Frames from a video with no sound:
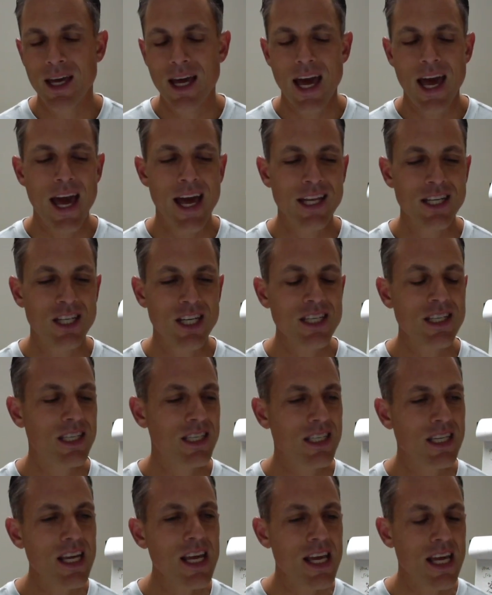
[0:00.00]
And just
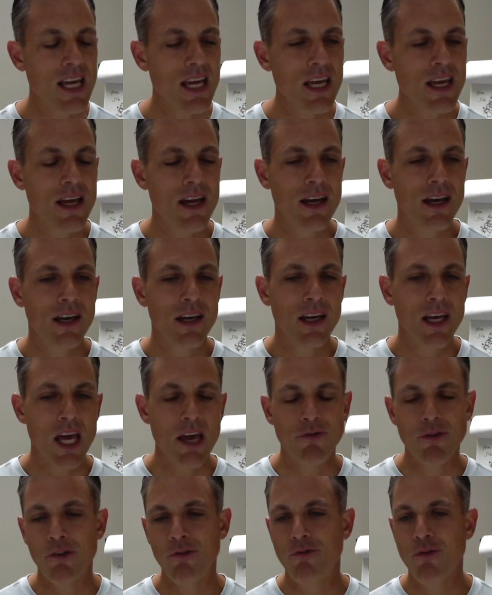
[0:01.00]
see if
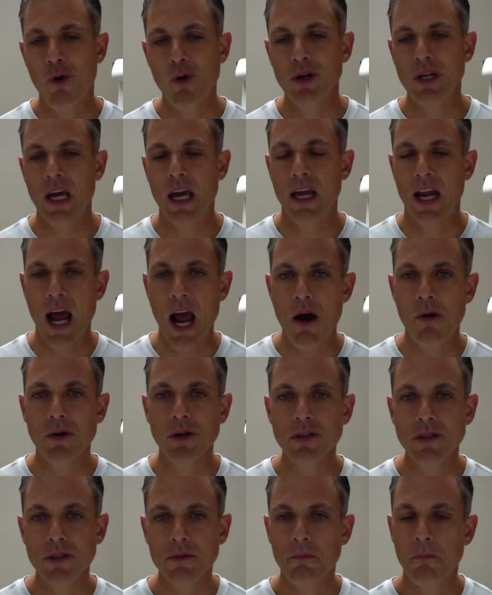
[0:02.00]
in 48
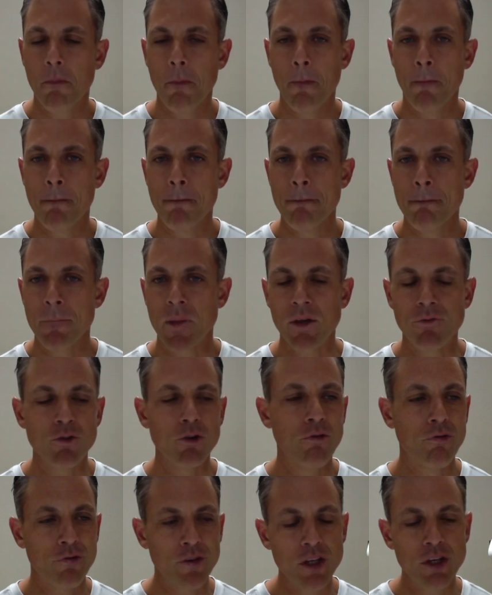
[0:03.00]
hours, if you
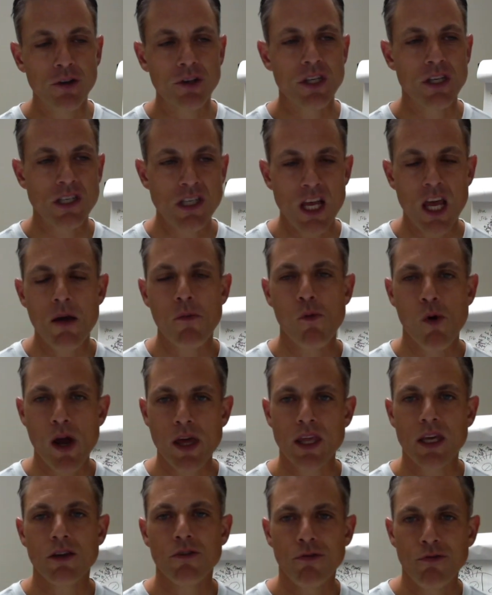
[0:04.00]
feel the same way
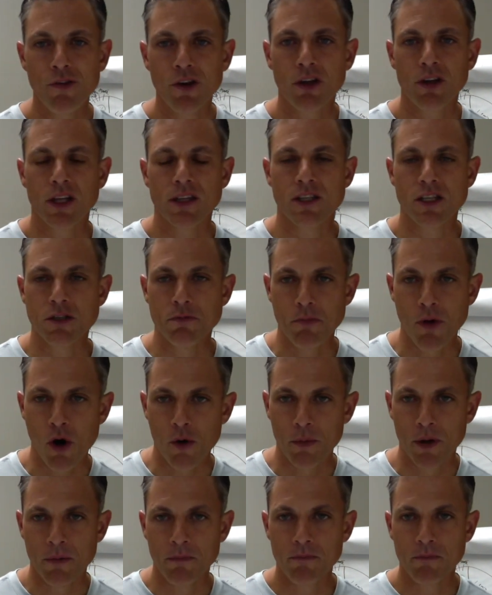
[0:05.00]
that you feel at this
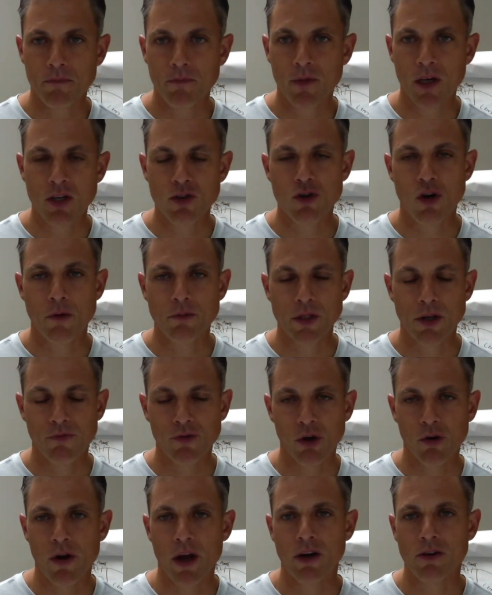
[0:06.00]
moment in terms of
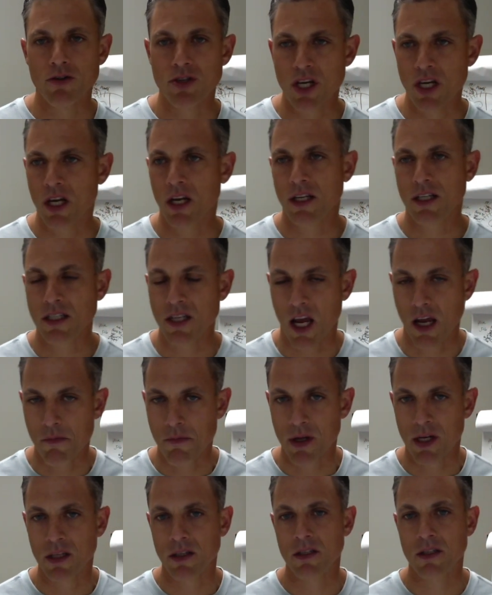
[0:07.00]
your energy and
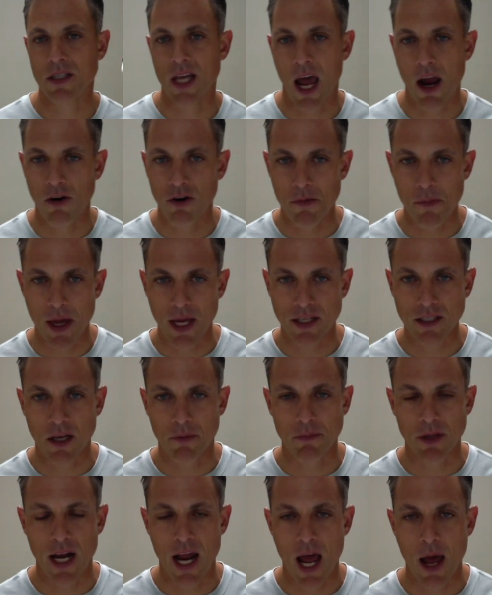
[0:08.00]
excitement and desire to make
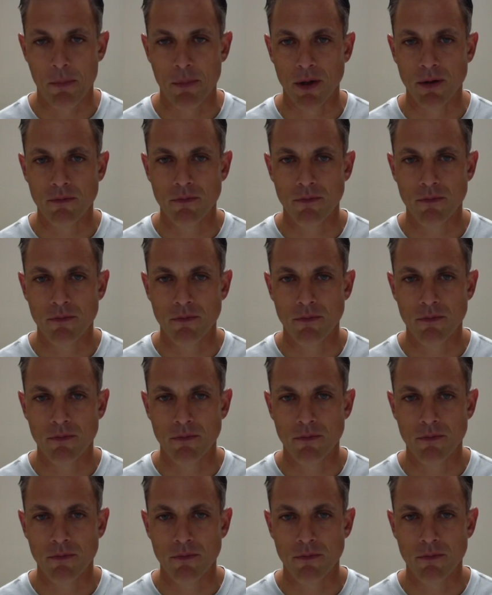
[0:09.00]
something happen.